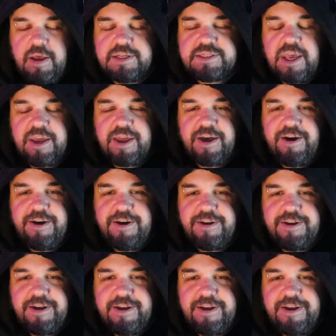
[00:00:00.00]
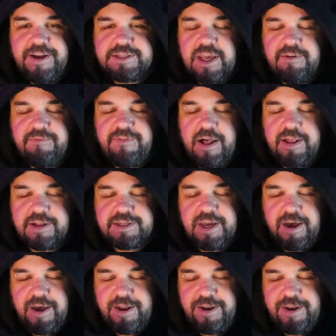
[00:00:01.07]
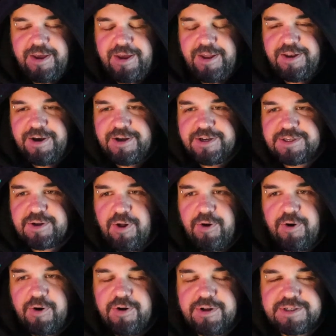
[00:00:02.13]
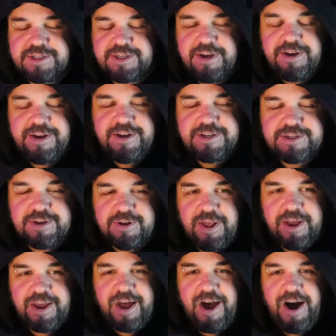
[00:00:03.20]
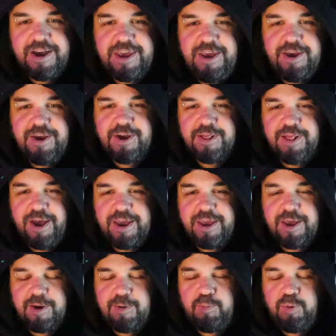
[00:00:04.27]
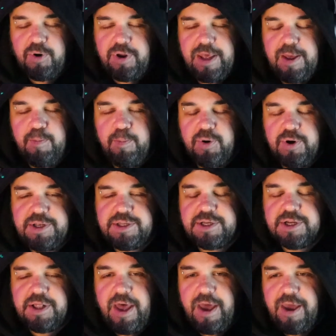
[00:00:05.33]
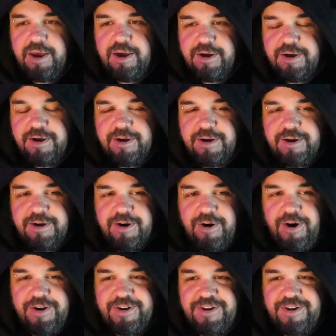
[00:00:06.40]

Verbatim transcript: three like uh, ways. A, it's like Valentine in uh, Skullgirls. Yeah. So like Aki could like put input delay. Yeah, on,